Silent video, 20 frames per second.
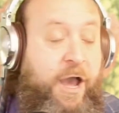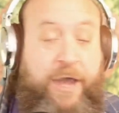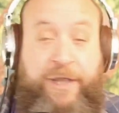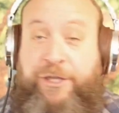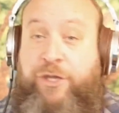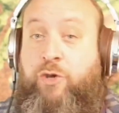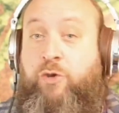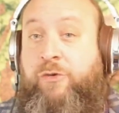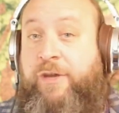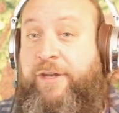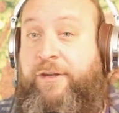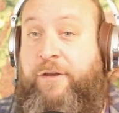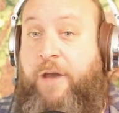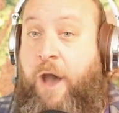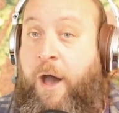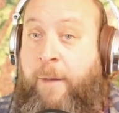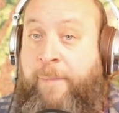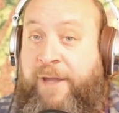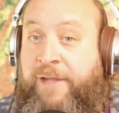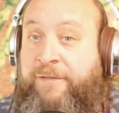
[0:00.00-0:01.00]
You can
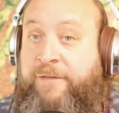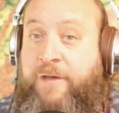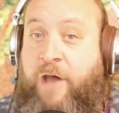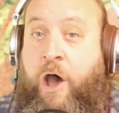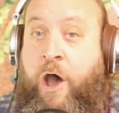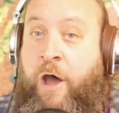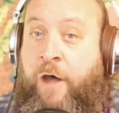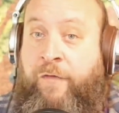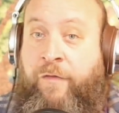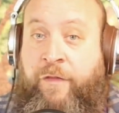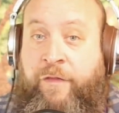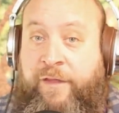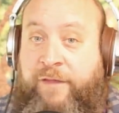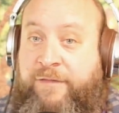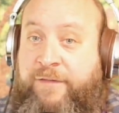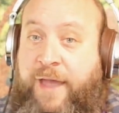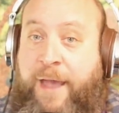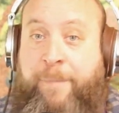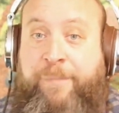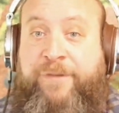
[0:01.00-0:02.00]
comment on
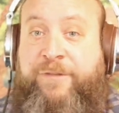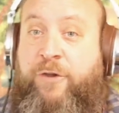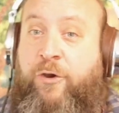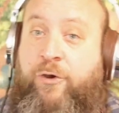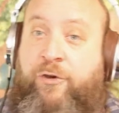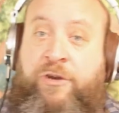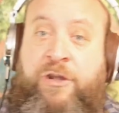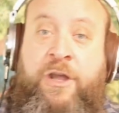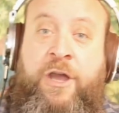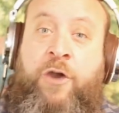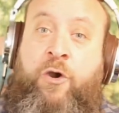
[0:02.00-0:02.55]
this episode